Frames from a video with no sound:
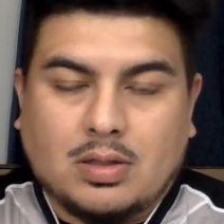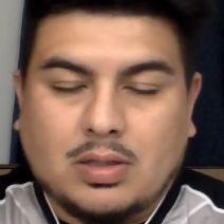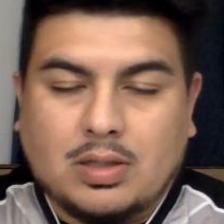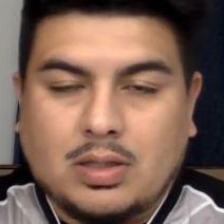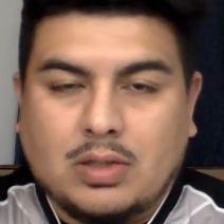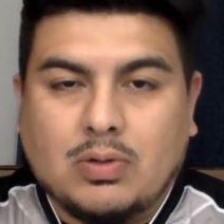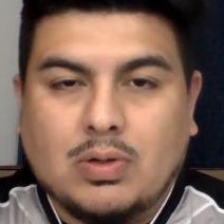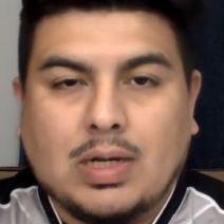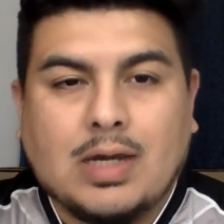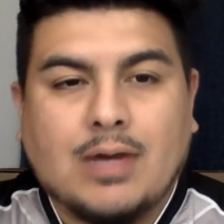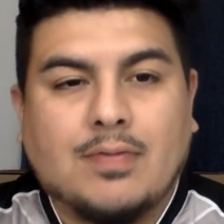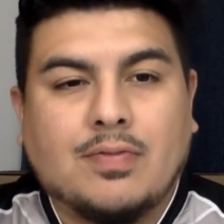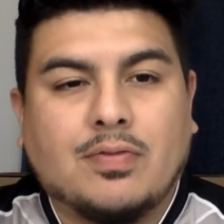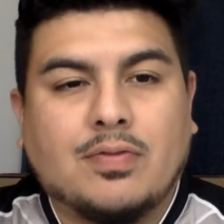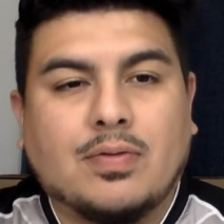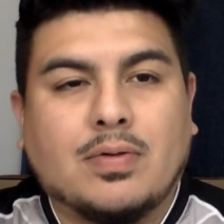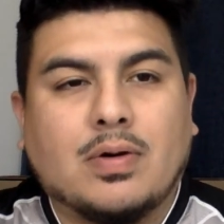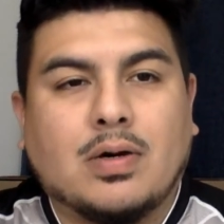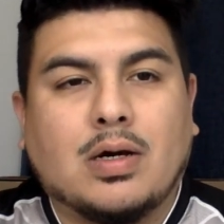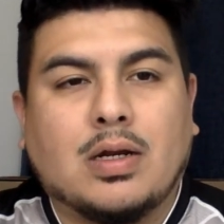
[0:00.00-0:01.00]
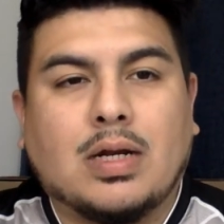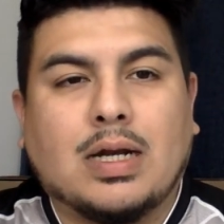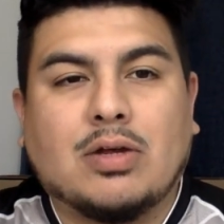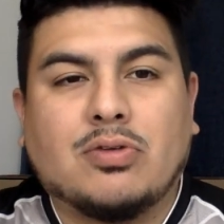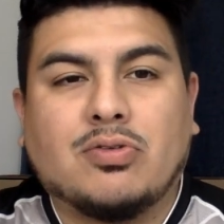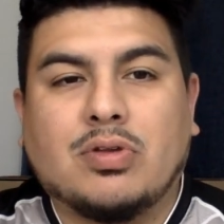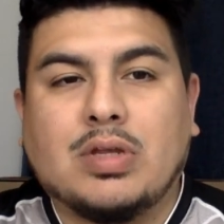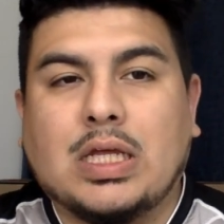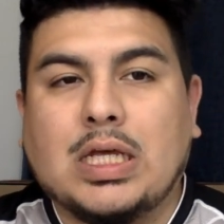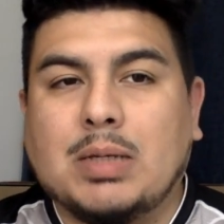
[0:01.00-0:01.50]
You have
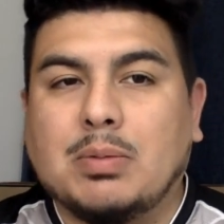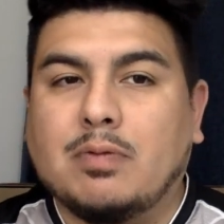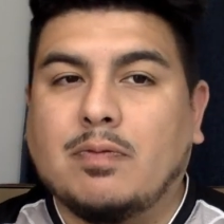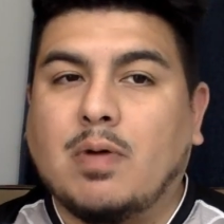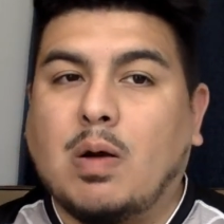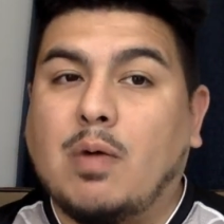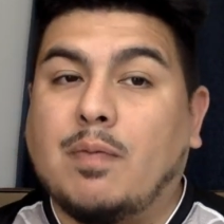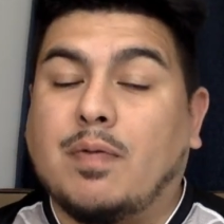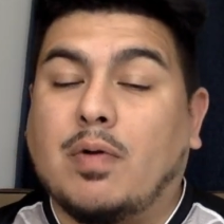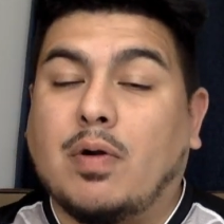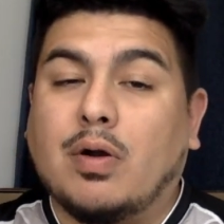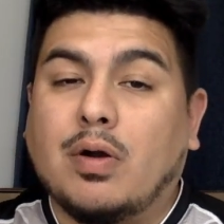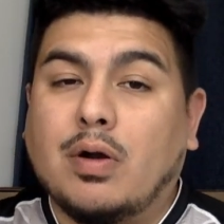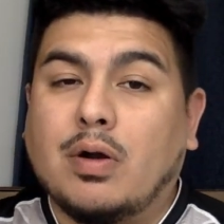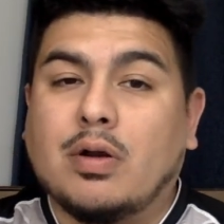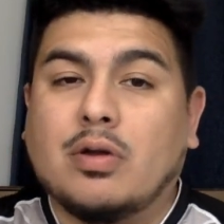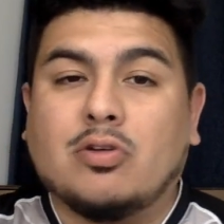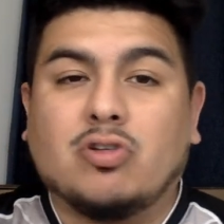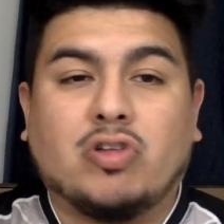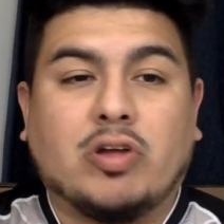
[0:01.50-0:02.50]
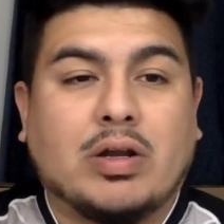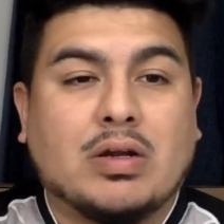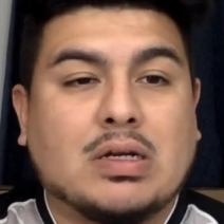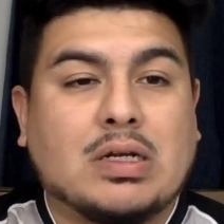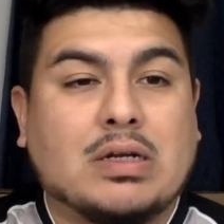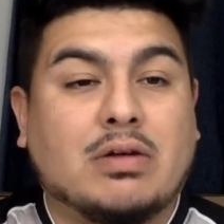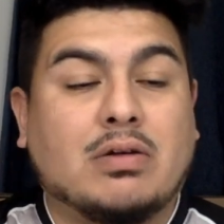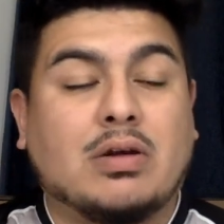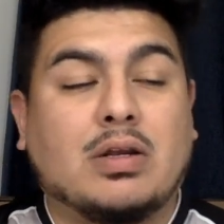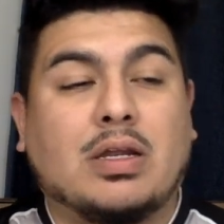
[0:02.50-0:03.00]
Nassourdine Imavov hurt
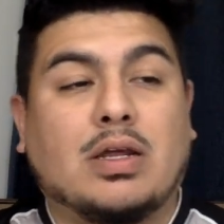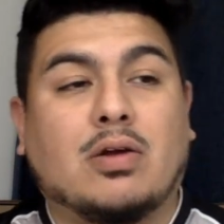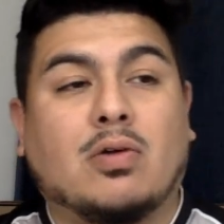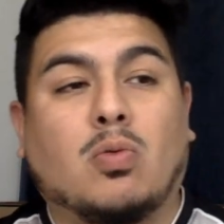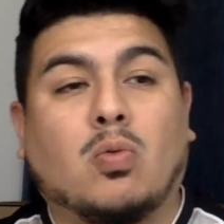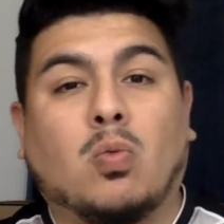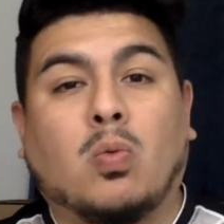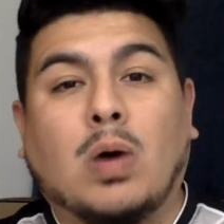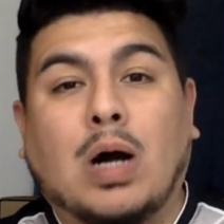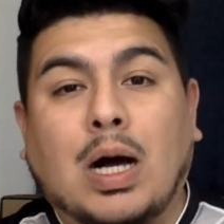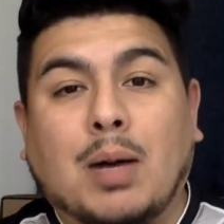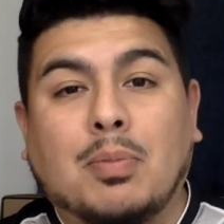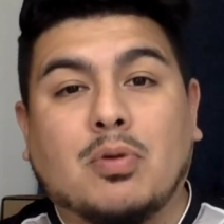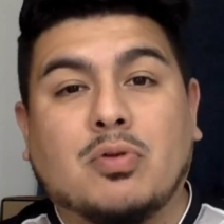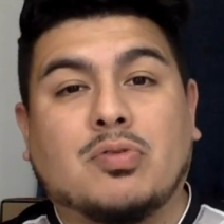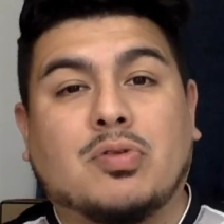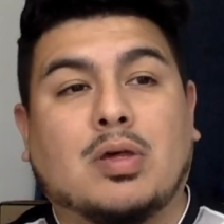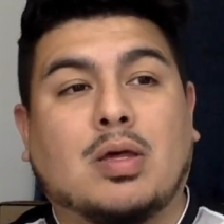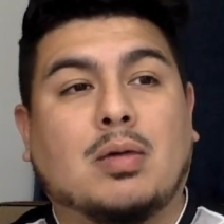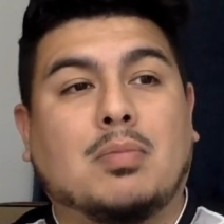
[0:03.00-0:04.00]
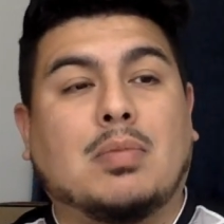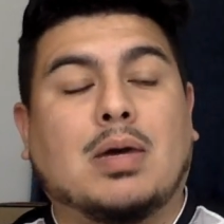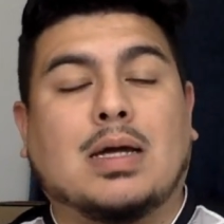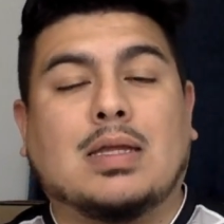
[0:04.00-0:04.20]
Jared Cannonier, wobbles him.